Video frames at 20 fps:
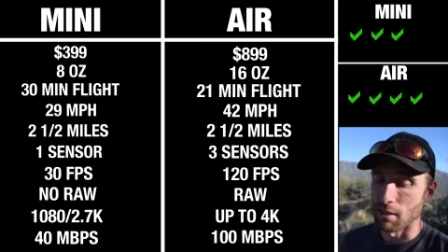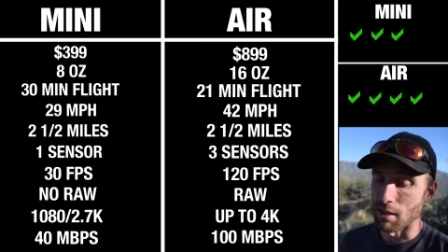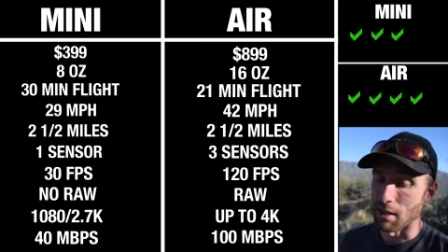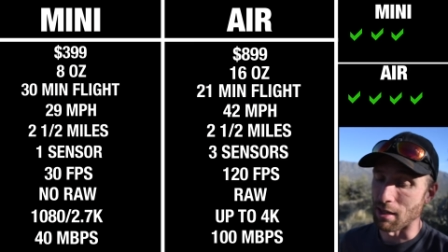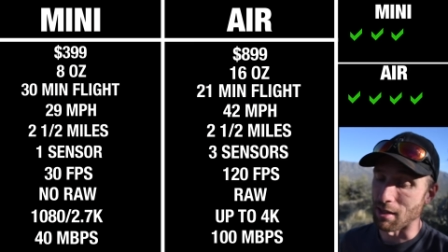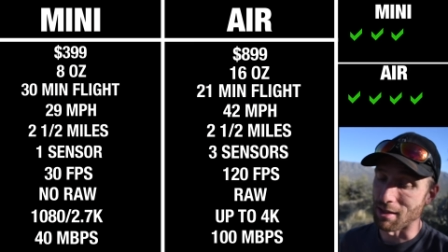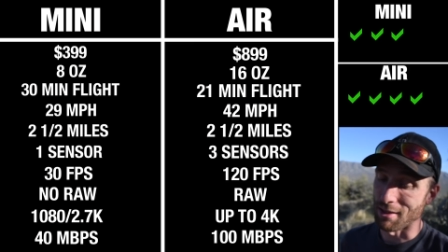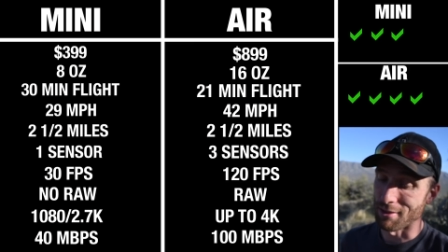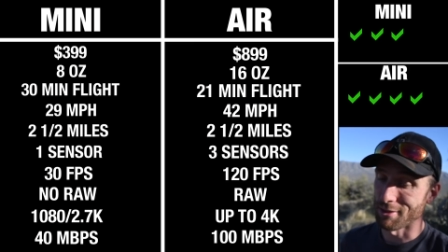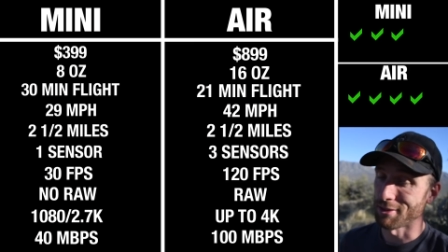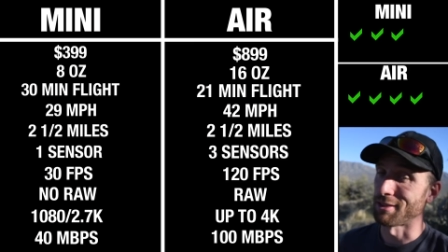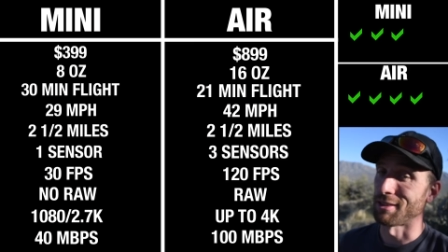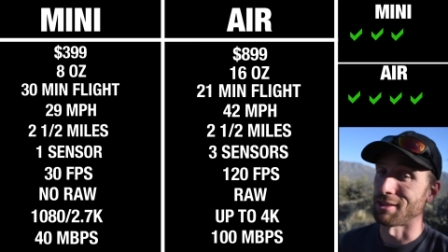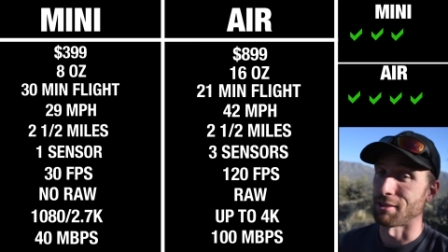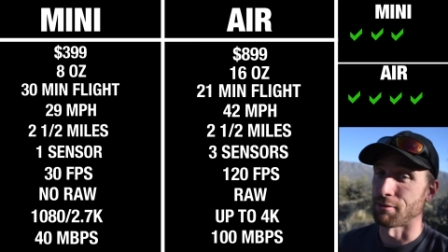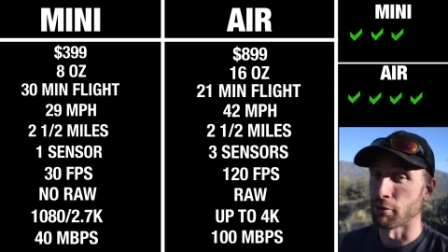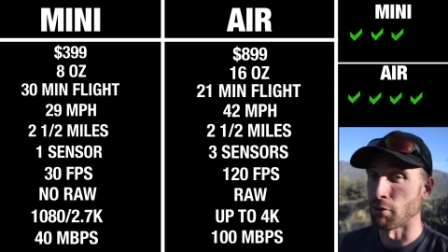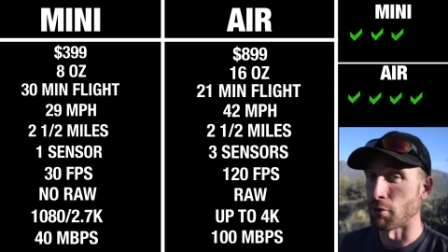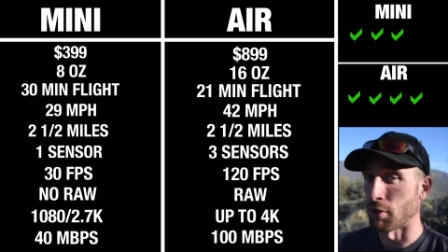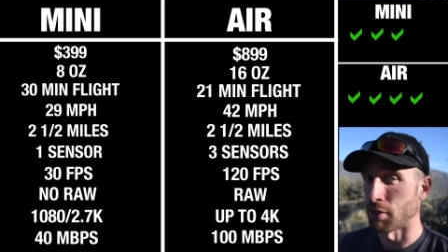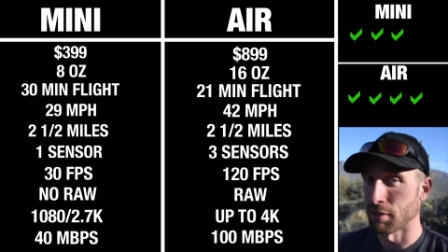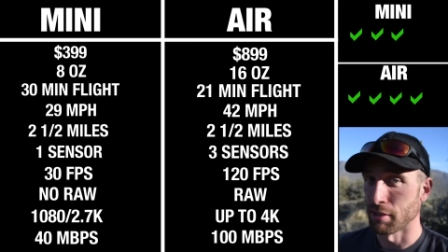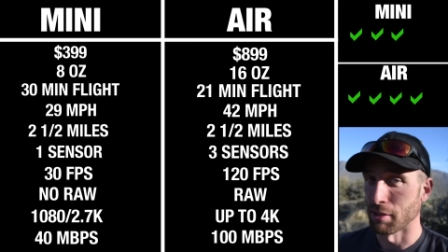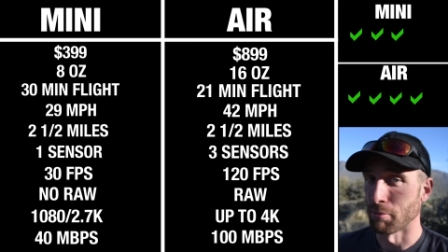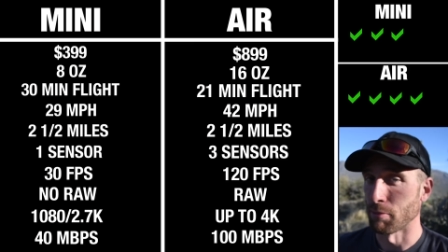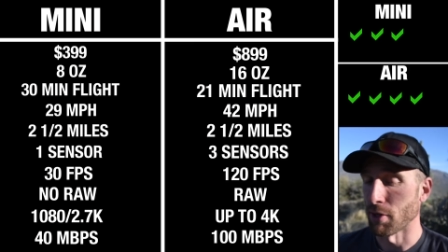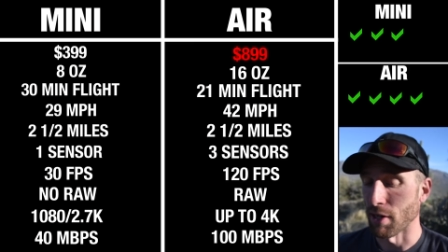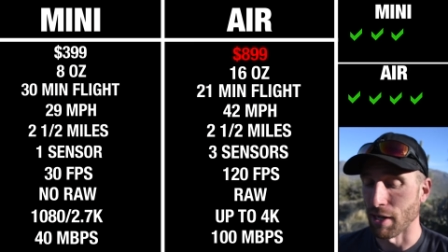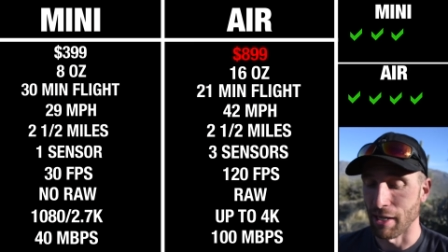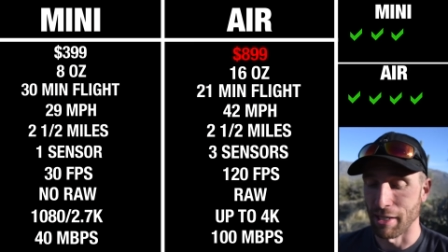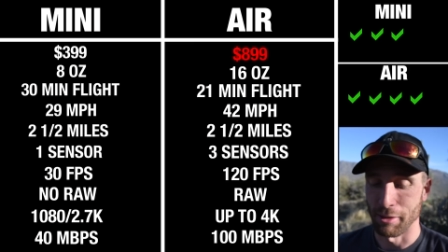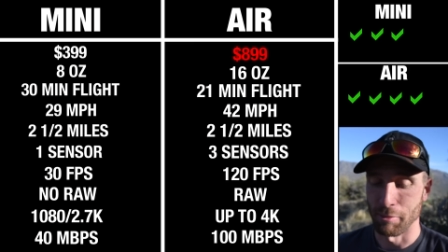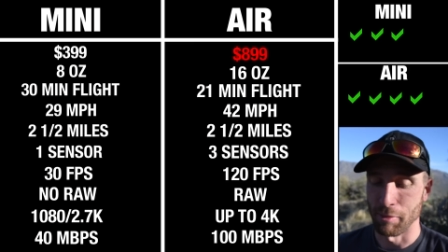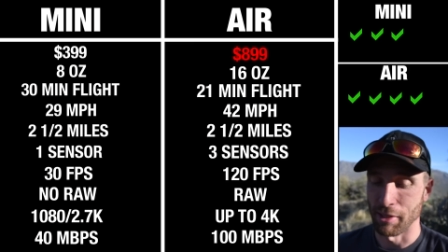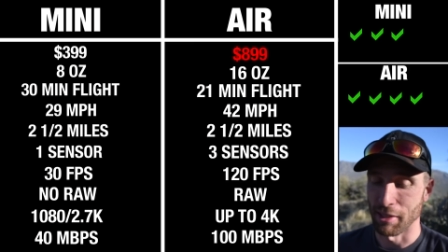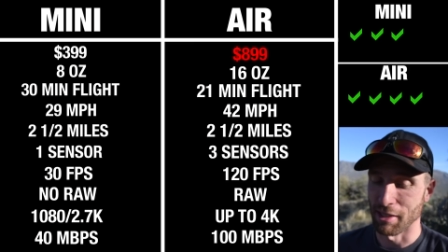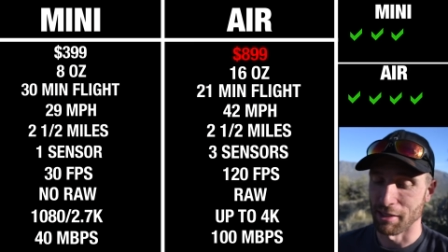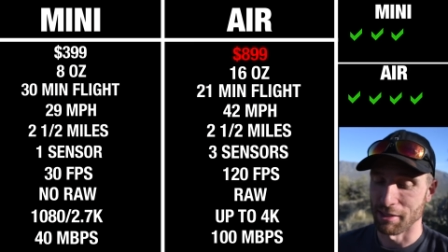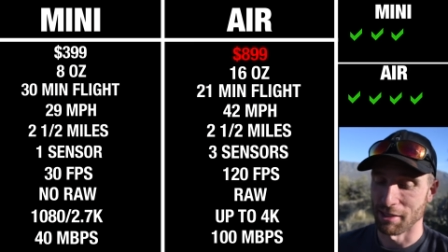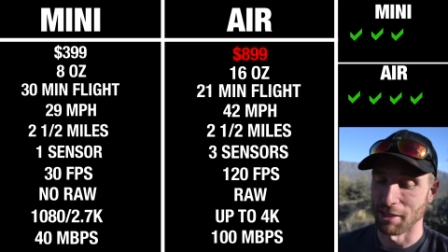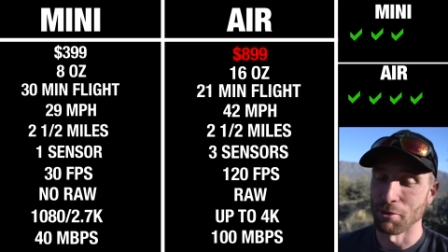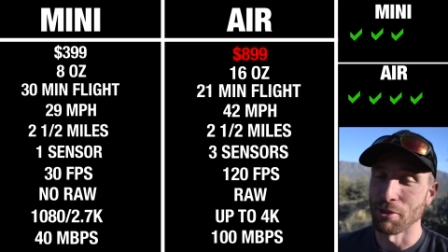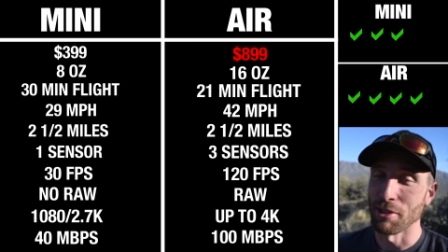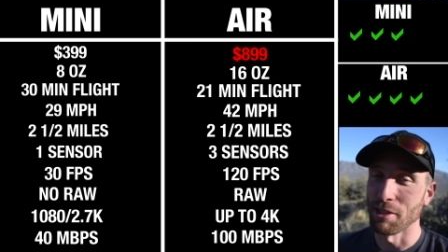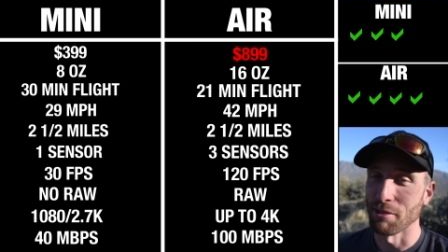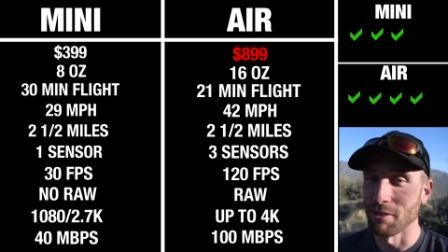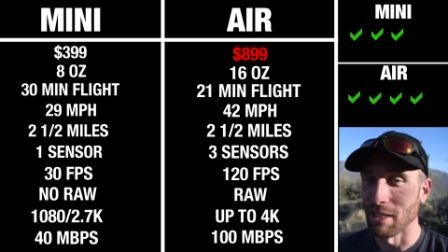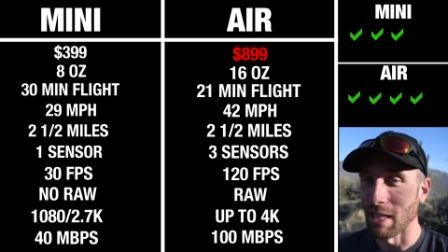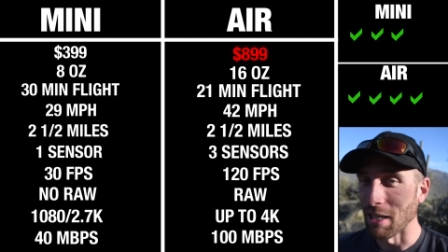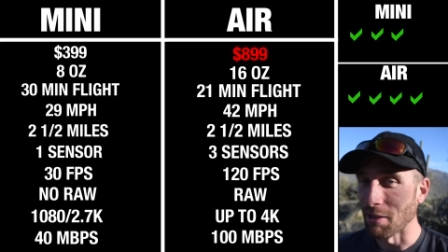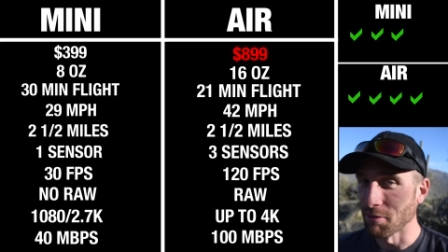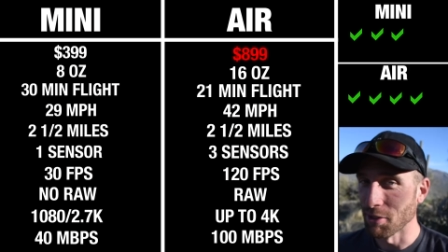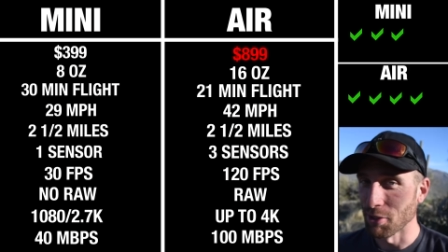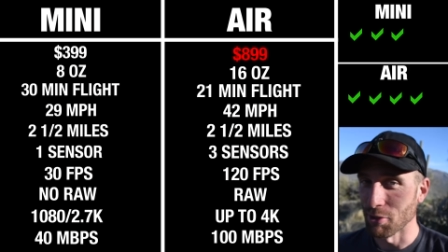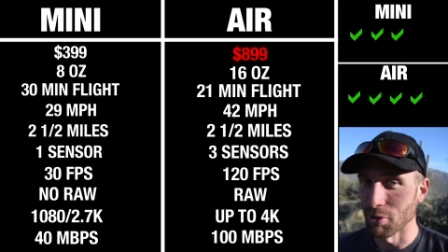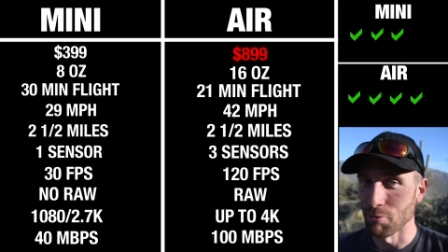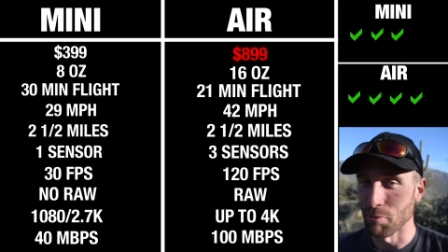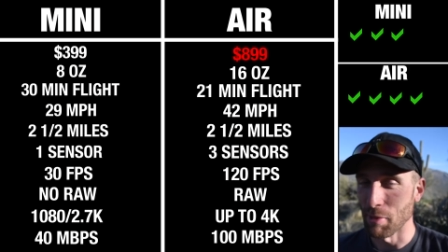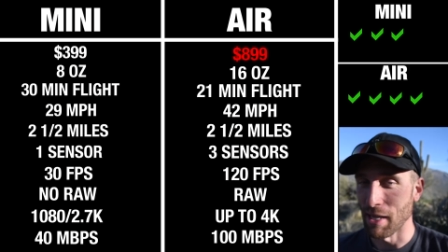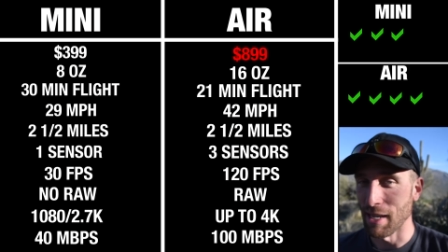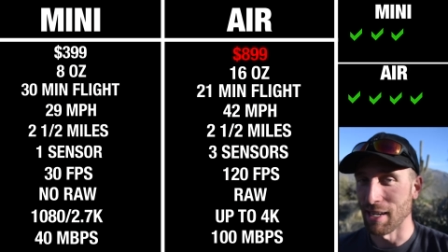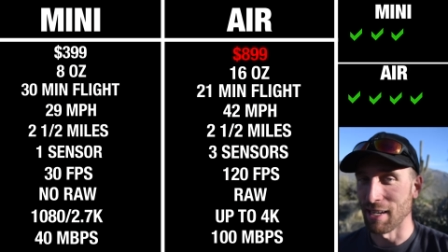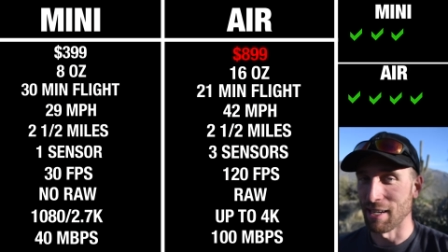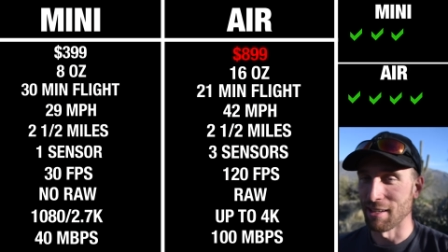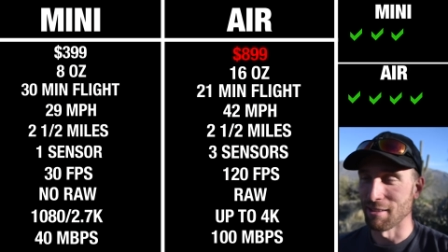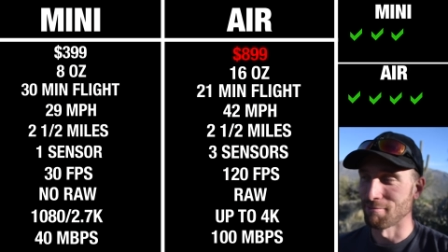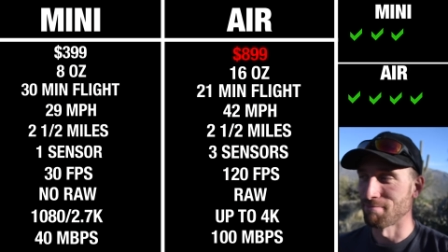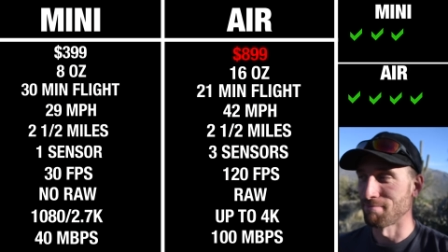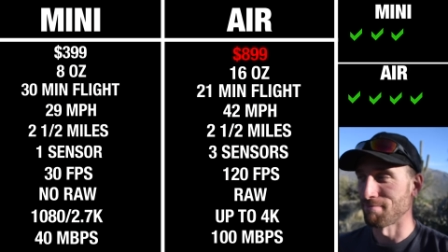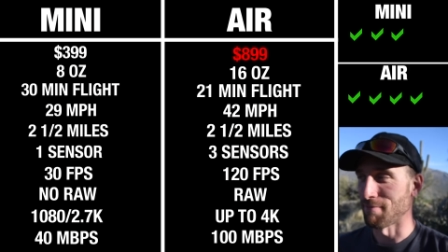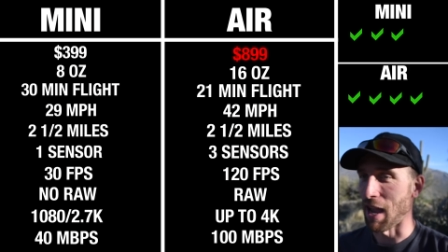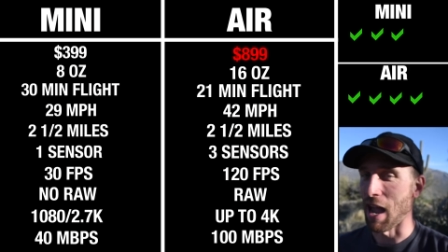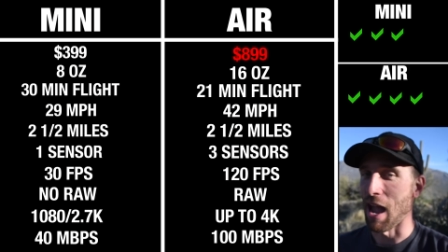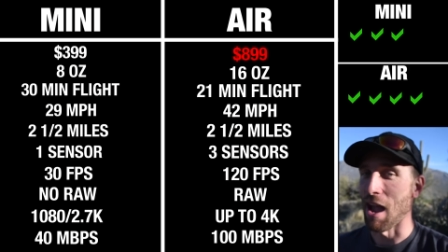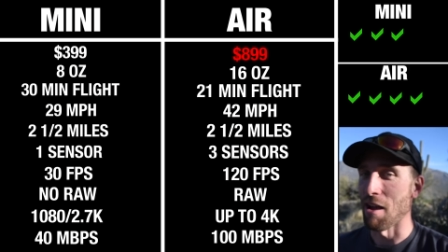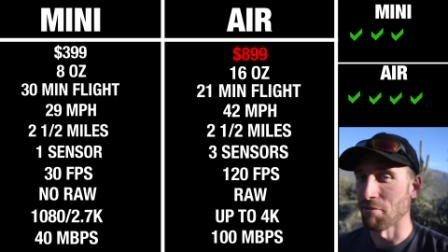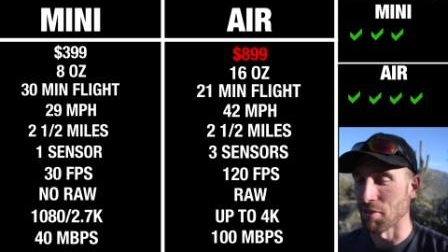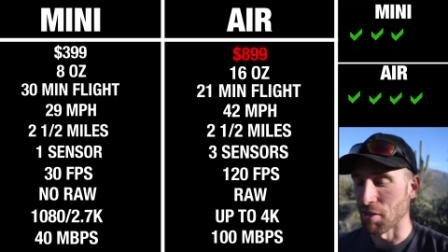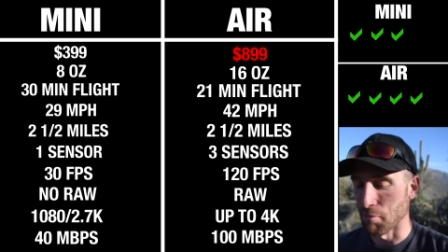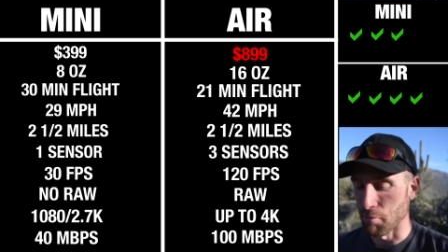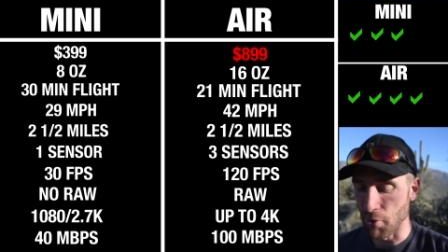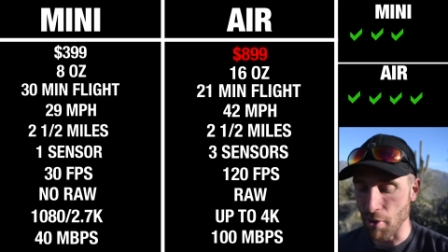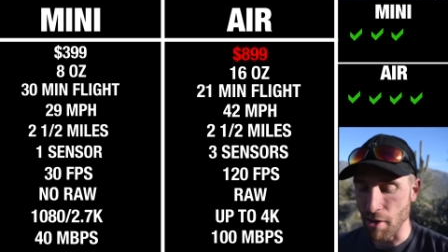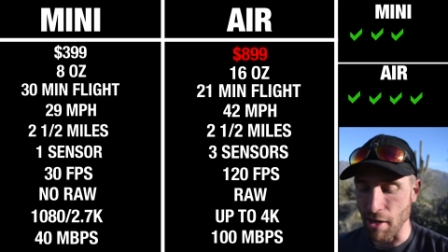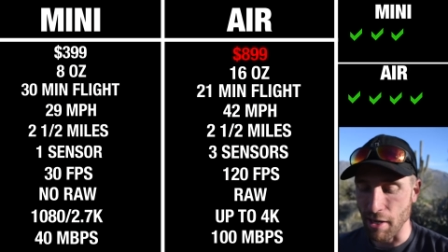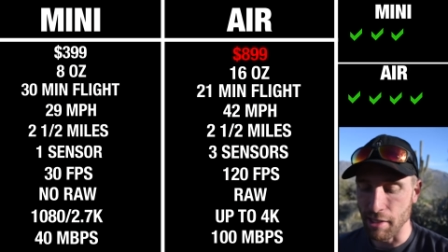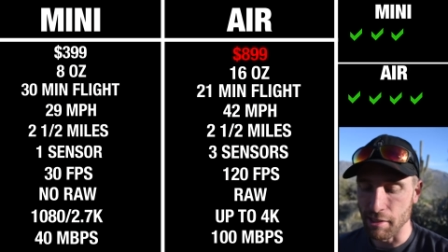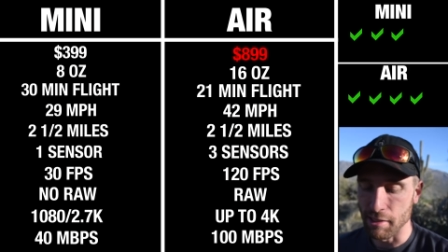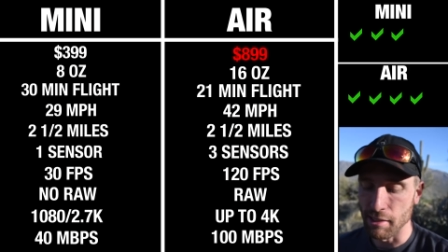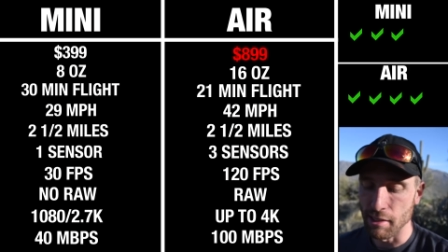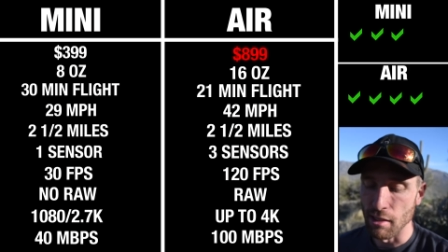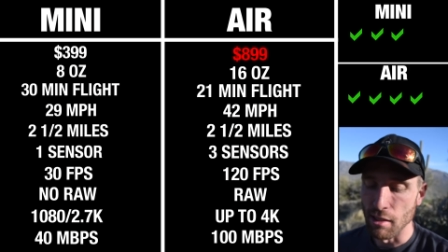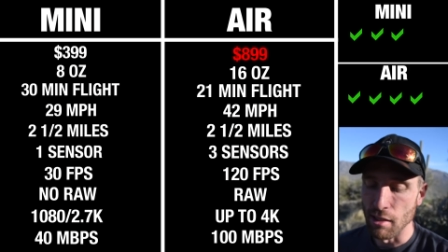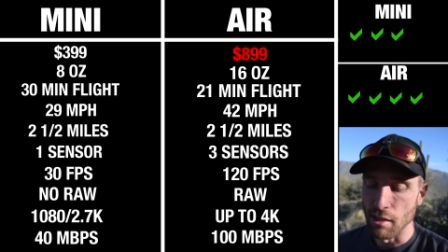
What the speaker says: other than of course the price, because I would have loved to have paid half the price,